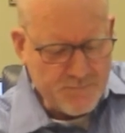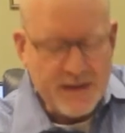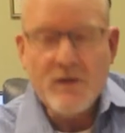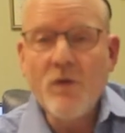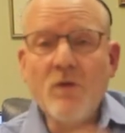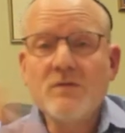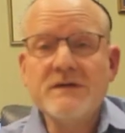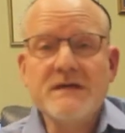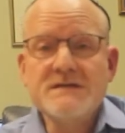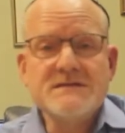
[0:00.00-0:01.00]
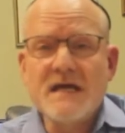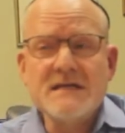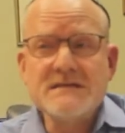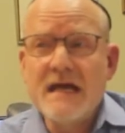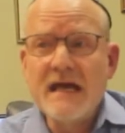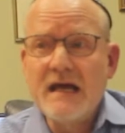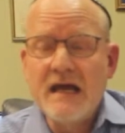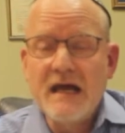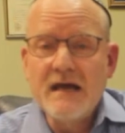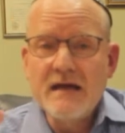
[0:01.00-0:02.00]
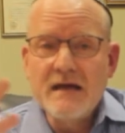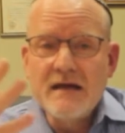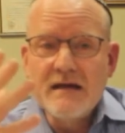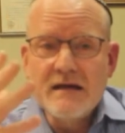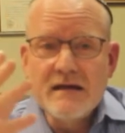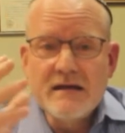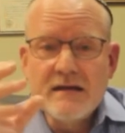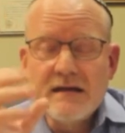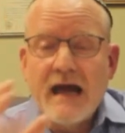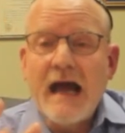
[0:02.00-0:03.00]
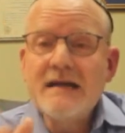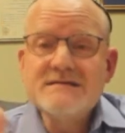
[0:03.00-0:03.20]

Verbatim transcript: Behold, he says, God